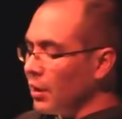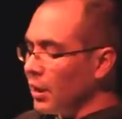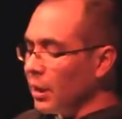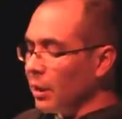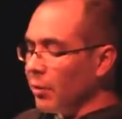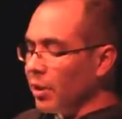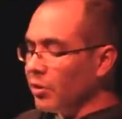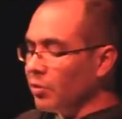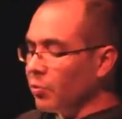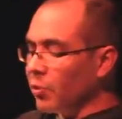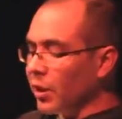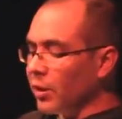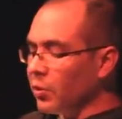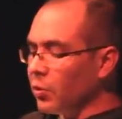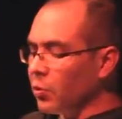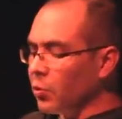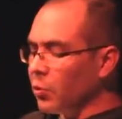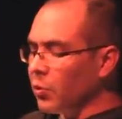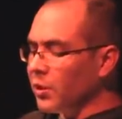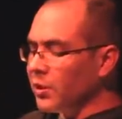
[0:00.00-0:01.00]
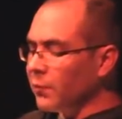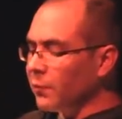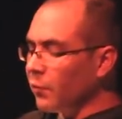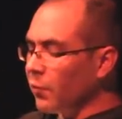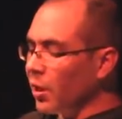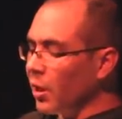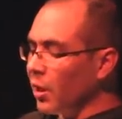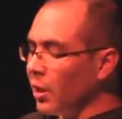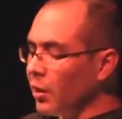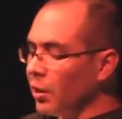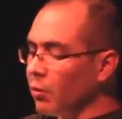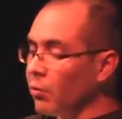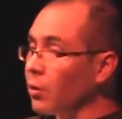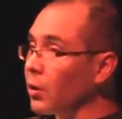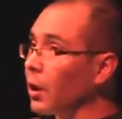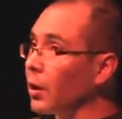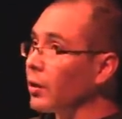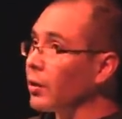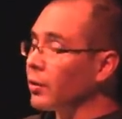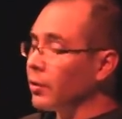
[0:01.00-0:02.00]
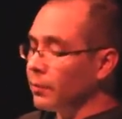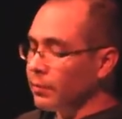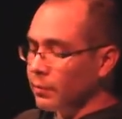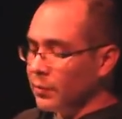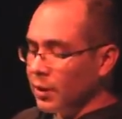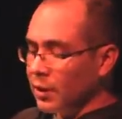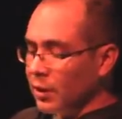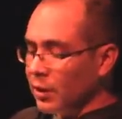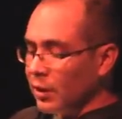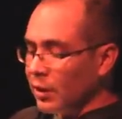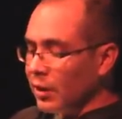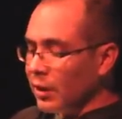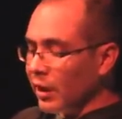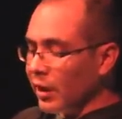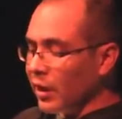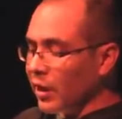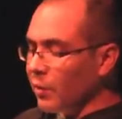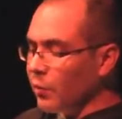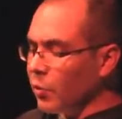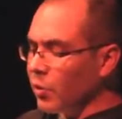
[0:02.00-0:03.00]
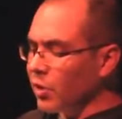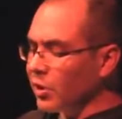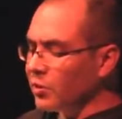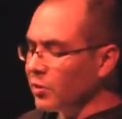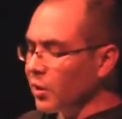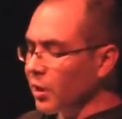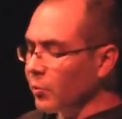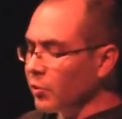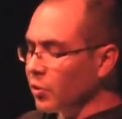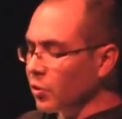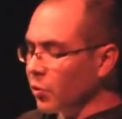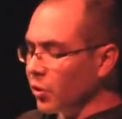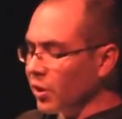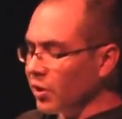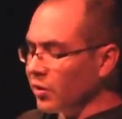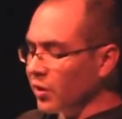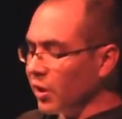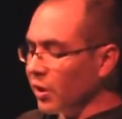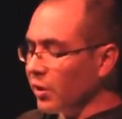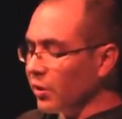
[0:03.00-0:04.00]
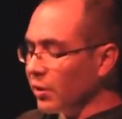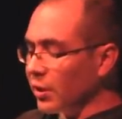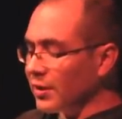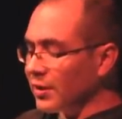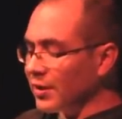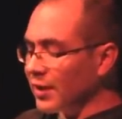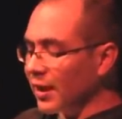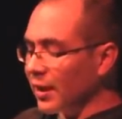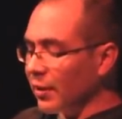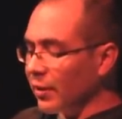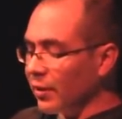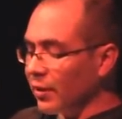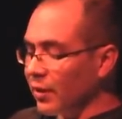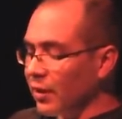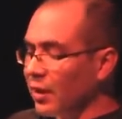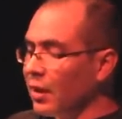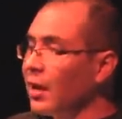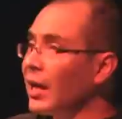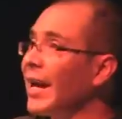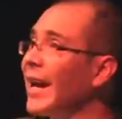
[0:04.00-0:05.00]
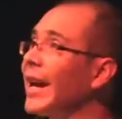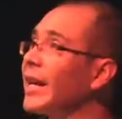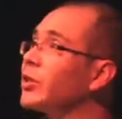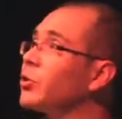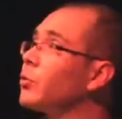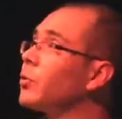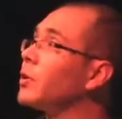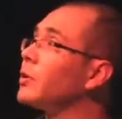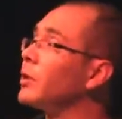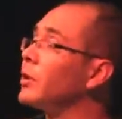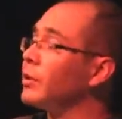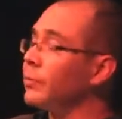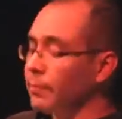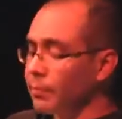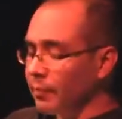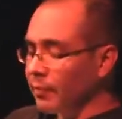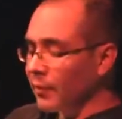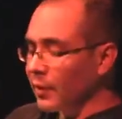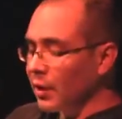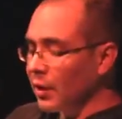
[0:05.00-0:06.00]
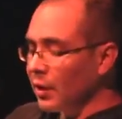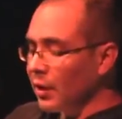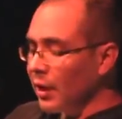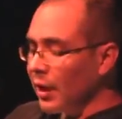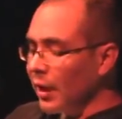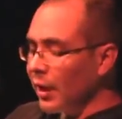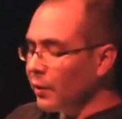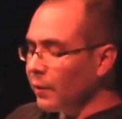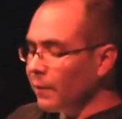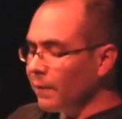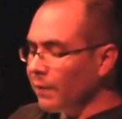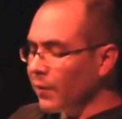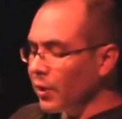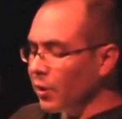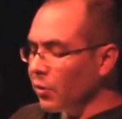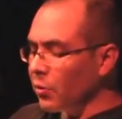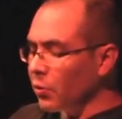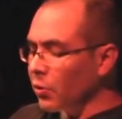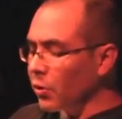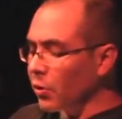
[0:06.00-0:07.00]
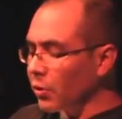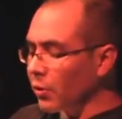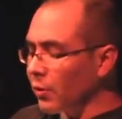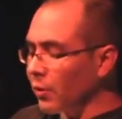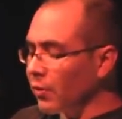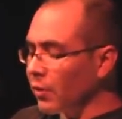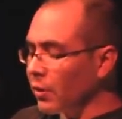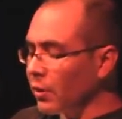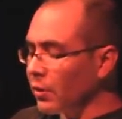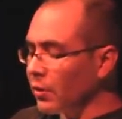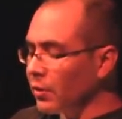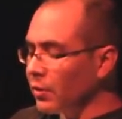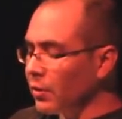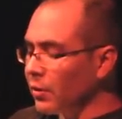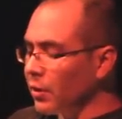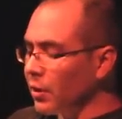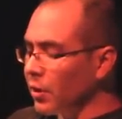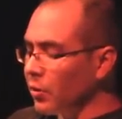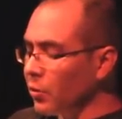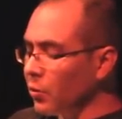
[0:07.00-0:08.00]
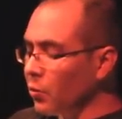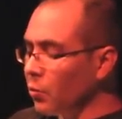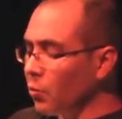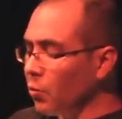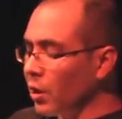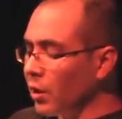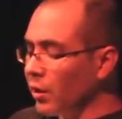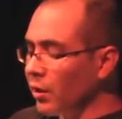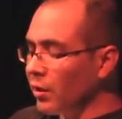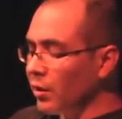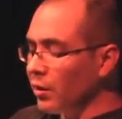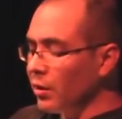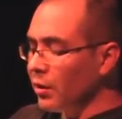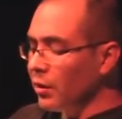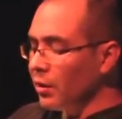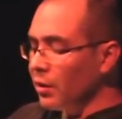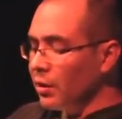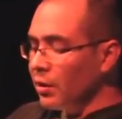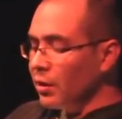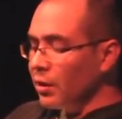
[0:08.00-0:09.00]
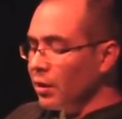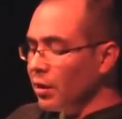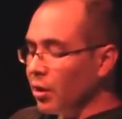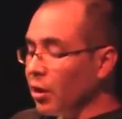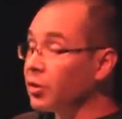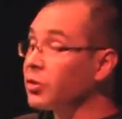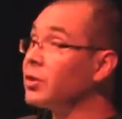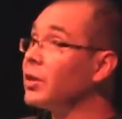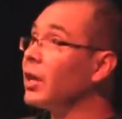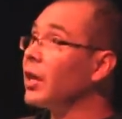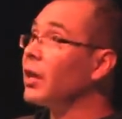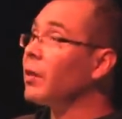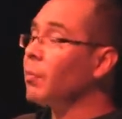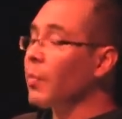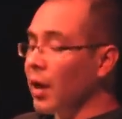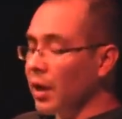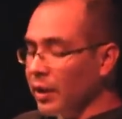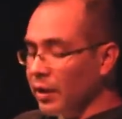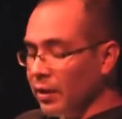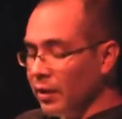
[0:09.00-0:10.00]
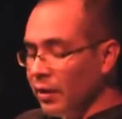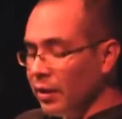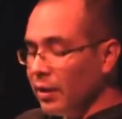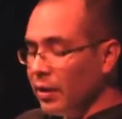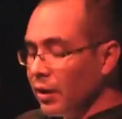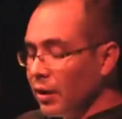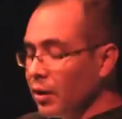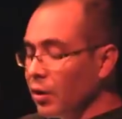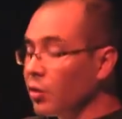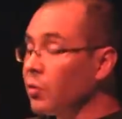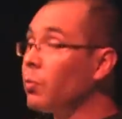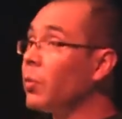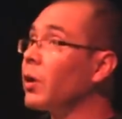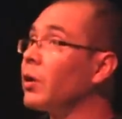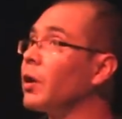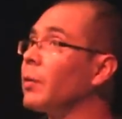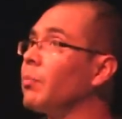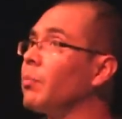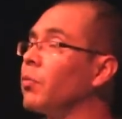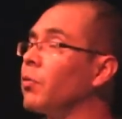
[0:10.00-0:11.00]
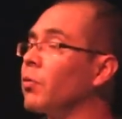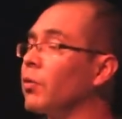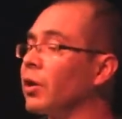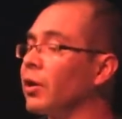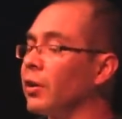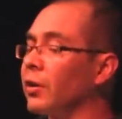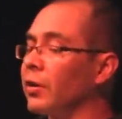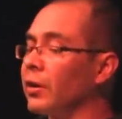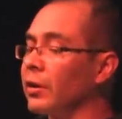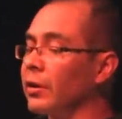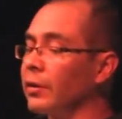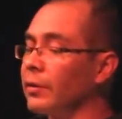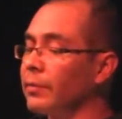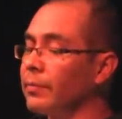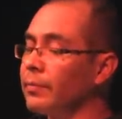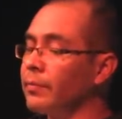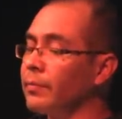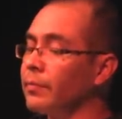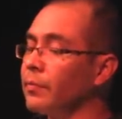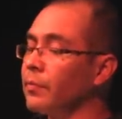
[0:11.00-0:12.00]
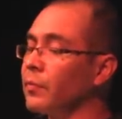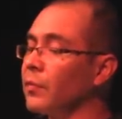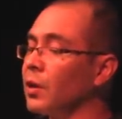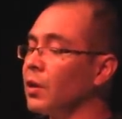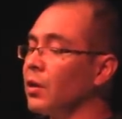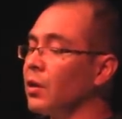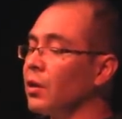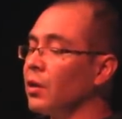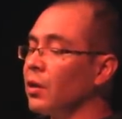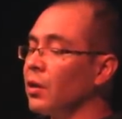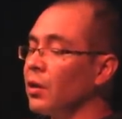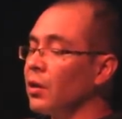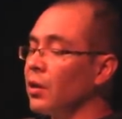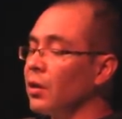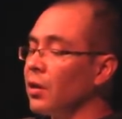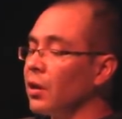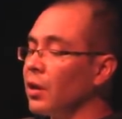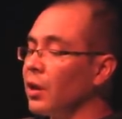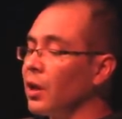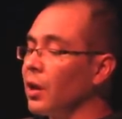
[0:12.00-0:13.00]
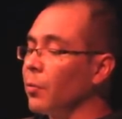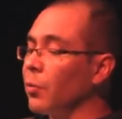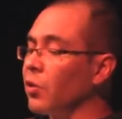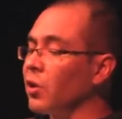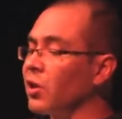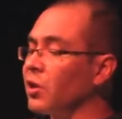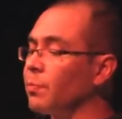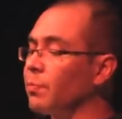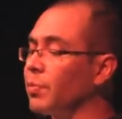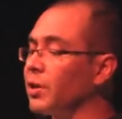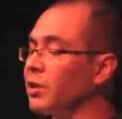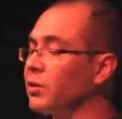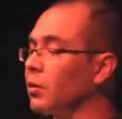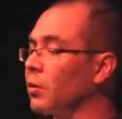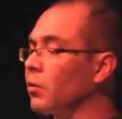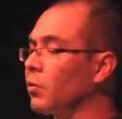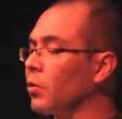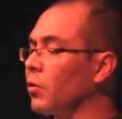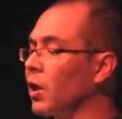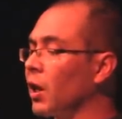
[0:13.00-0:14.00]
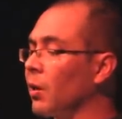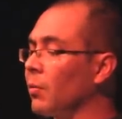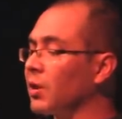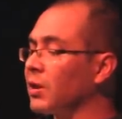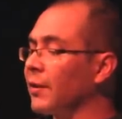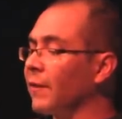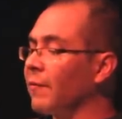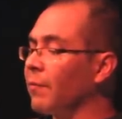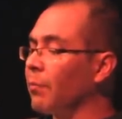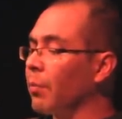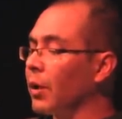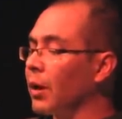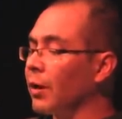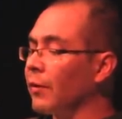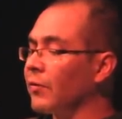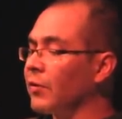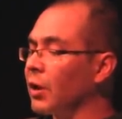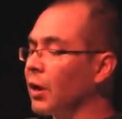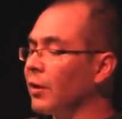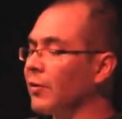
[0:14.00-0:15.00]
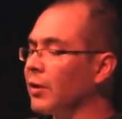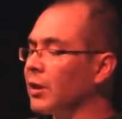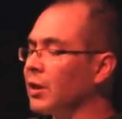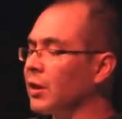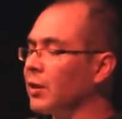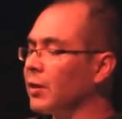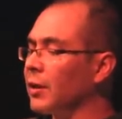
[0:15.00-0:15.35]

The man tried to twist free, no luck. The king put his lips to his ear and said, Actually, I don't think you heard the thing. And you know why? Because that man got very poor here. He put his pistol to him as if, as, as